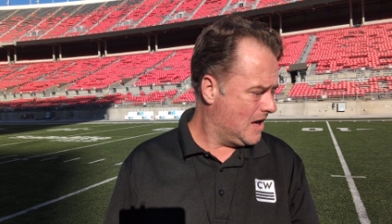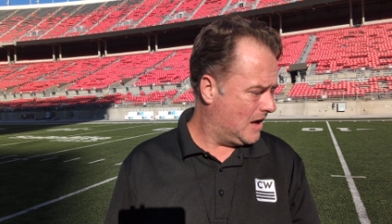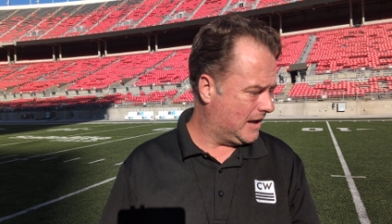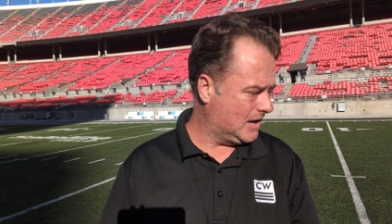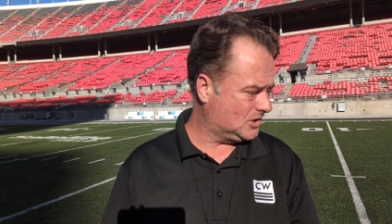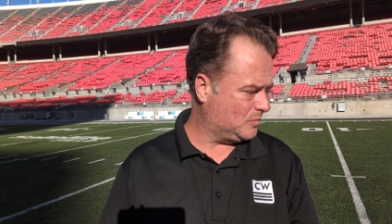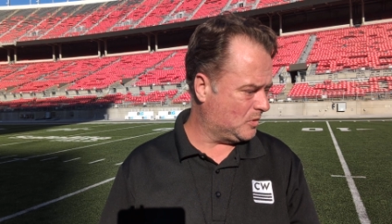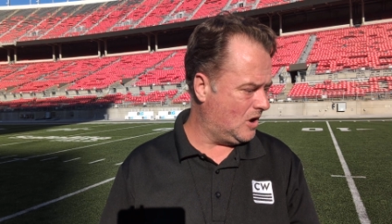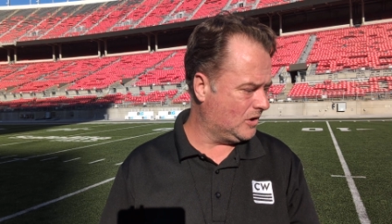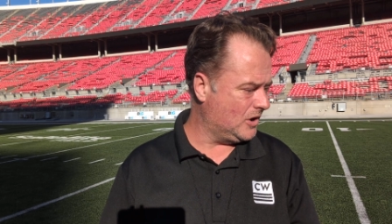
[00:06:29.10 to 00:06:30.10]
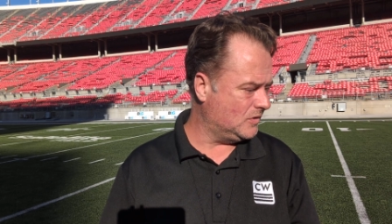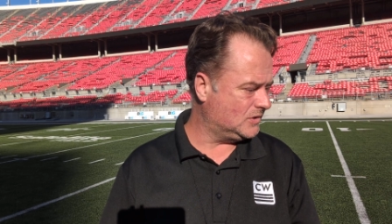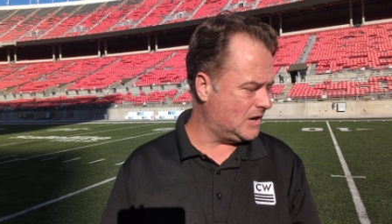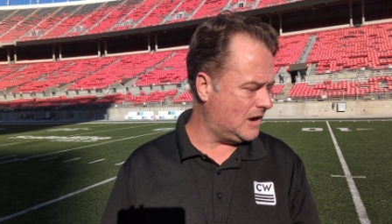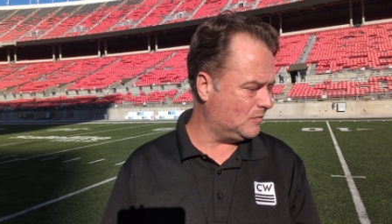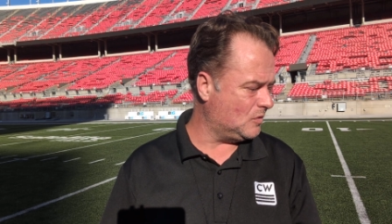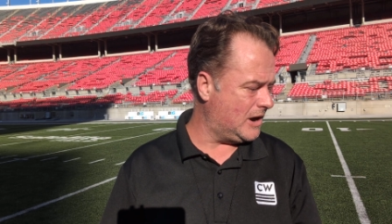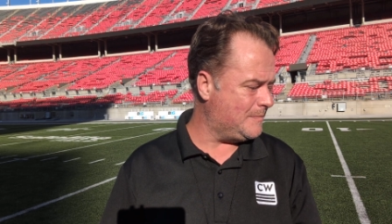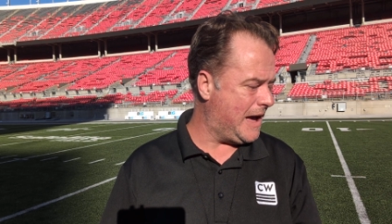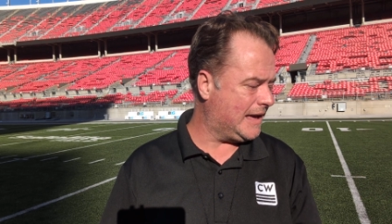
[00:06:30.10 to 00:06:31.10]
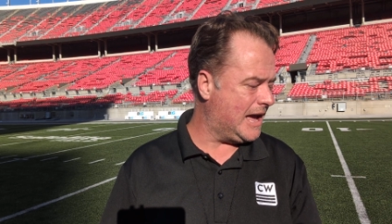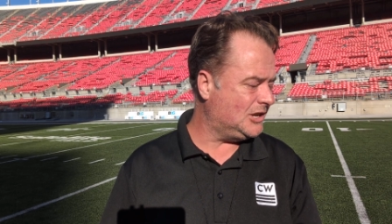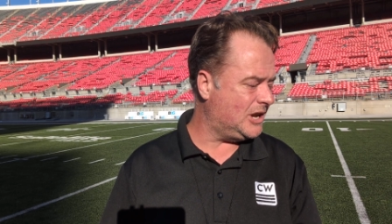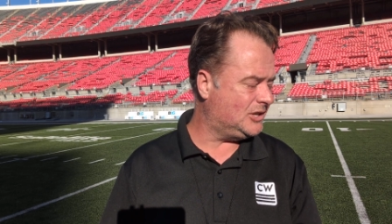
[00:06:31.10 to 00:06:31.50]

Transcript: against the Broncos. Running back A.J.